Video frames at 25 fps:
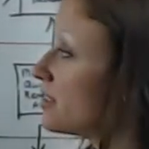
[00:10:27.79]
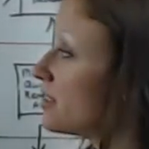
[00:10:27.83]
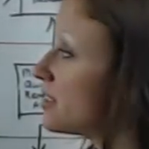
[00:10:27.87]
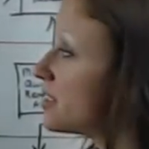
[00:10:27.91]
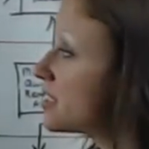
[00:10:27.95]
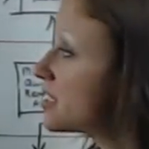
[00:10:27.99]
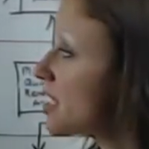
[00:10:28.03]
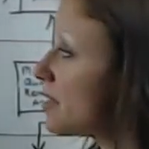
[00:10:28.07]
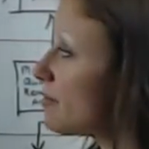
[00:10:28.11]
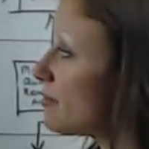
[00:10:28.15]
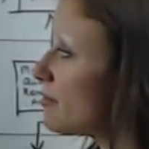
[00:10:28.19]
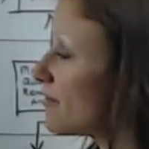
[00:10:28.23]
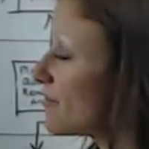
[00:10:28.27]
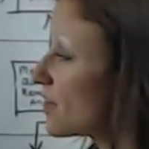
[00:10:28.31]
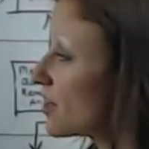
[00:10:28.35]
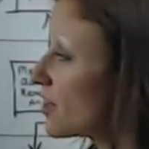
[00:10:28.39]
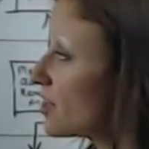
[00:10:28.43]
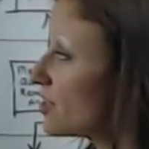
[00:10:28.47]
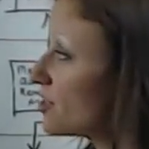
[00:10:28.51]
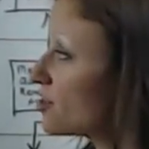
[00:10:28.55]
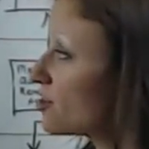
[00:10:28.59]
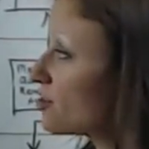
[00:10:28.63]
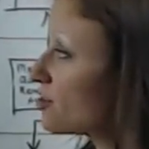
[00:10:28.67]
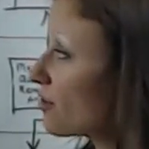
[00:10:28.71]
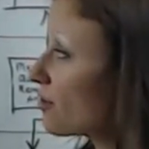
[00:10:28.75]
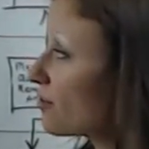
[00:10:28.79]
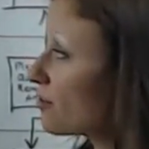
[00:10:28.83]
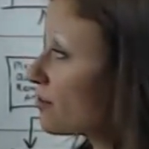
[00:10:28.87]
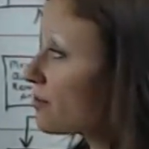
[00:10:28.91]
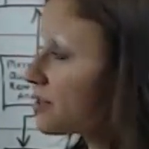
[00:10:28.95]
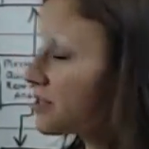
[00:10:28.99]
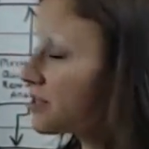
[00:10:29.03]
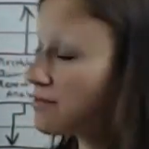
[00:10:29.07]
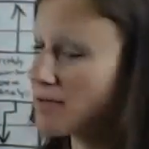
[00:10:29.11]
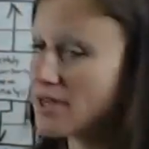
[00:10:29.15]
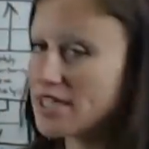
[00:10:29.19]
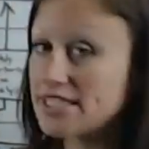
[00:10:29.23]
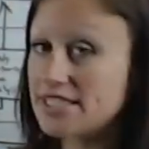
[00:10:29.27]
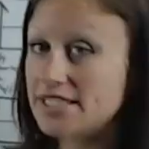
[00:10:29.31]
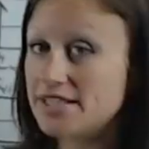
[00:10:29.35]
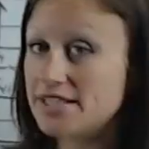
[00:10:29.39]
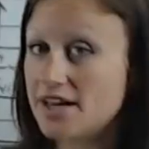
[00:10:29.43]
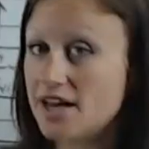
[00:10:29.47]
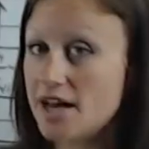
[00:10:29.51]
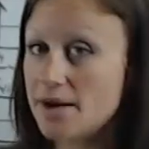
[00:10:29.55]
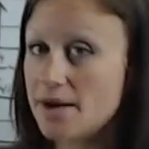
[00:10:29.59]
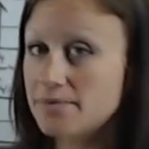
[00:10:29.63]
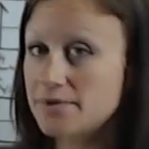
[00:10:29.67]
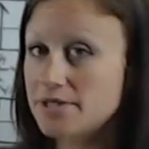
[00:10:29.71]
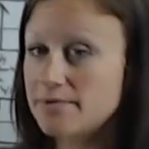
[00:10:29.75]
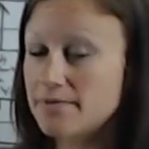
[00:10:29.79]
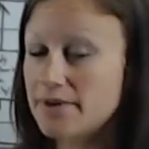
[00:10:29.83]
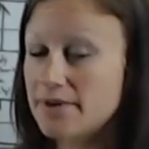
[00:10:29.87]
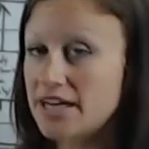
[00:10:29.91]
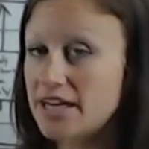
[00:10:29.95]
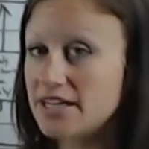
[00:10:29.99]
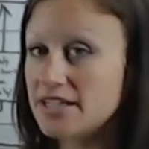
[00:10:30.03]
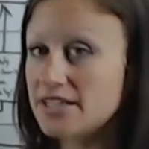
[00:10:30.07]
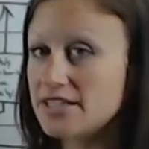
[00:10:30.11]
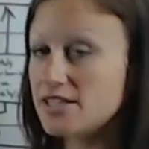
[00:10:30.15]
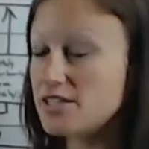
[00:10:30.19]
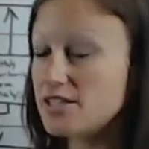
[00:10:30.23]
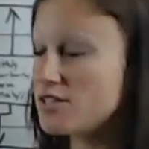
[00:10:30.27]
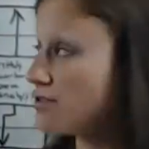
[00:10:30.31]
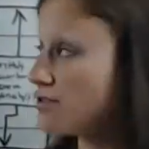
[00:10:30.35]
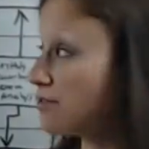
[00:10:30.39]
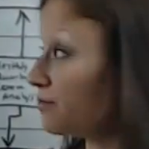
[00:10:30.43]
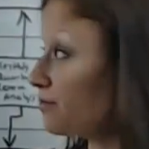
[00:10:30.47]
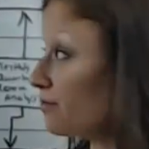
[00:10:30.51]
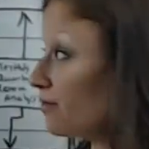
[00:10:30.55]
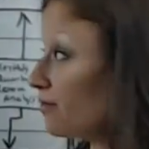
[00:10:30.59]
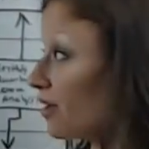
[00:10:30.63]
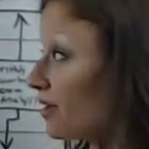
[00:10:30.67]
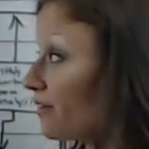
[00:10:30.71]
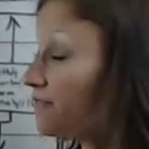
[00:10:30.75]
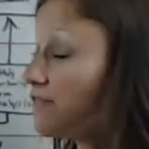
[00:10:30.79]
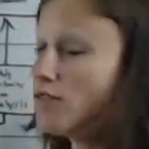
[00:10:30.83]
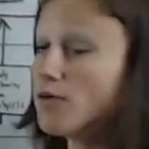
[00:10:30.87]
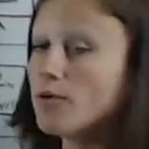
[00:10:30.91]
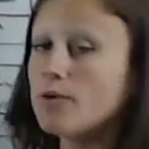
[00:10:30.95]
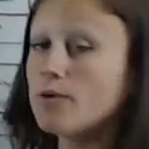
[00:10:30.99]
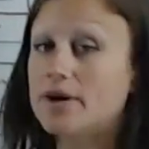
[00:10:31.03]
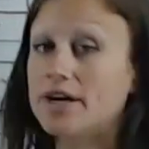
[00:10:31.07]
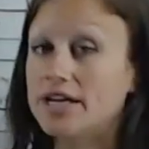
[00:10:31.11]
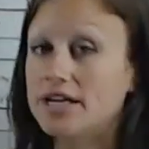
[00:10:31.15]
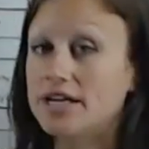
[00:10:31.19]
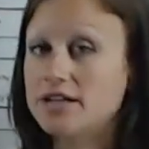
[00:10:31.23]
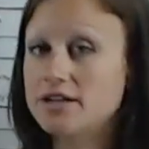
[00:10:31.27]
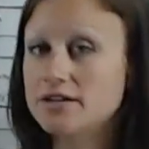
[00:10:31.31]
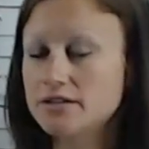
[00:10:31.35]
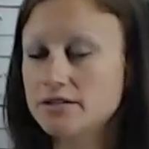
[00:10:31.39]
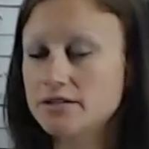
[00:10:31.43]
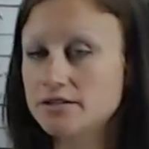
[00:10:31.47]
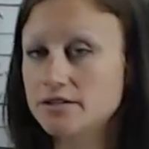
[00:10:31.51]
some of the controls and ways to optimize to avoid